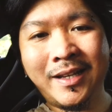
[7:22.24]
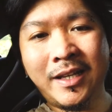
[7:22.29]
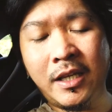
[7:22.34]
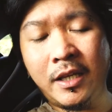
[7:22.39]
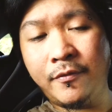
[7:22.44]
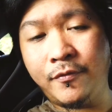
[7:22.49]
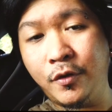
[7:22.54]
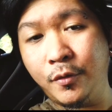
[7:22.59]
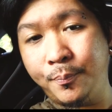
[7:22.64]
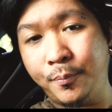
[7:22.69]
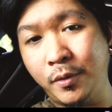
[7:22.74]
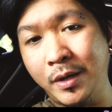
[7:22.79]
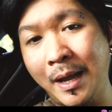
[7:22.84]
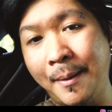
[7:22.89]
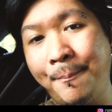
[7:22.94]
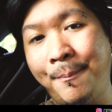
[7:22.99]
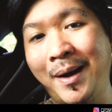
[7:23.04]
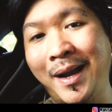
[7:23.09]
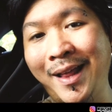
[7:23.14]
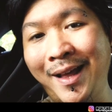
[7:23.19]
lagi, if you put
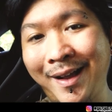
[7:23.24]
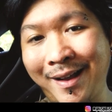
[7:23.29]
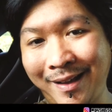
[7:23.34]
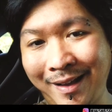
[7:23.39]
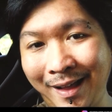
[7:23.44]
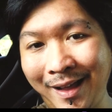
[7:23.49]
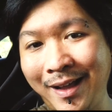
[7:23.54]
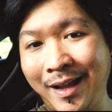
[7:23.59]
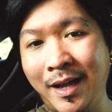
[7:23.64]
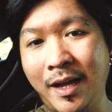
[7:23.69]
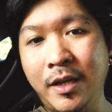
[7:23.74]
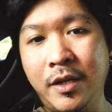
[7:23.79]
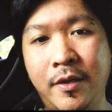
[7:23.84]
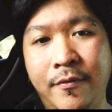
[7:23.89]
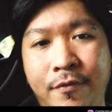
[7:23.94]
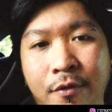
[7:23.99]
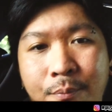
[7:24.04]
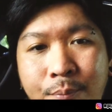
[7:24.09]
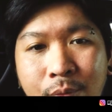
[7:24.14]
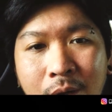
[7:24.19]
at balakang ah,
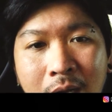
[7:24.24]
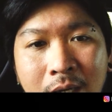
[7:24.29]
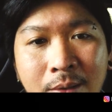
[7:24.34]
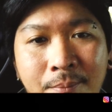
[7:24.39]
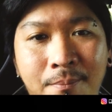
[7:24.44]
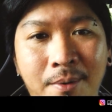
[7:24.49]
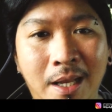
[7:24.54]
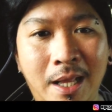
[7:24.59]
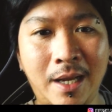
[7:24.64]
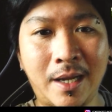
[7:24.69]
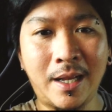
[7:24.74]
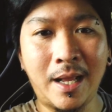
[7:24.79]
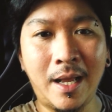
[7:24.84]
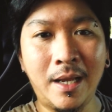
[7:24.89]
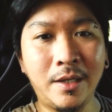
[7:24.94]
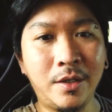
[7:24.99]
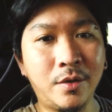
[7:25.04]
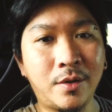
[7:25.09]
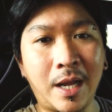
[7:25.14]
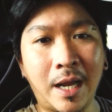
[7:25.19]
if you put at the
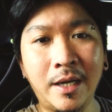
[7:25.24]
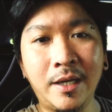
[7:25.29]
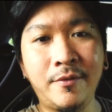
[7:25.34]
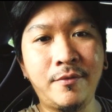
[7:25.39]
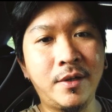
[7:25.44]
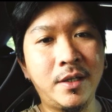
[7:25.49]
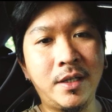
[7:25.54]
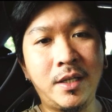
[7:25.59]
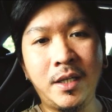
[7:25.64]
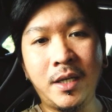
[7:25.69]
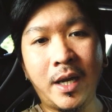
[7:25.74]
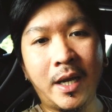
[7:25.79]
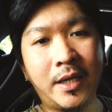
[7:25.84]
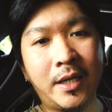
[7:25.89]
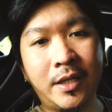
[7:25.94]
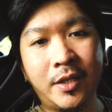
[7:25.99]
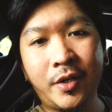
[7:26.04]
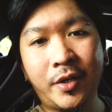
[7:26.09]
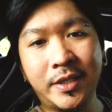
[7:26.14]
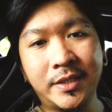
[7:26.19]
balakang, you can't even hear
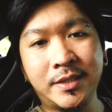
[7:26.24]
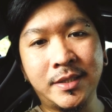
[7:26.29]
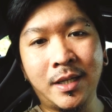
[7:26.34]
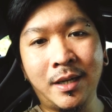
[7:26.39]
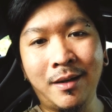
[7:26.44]
any noise.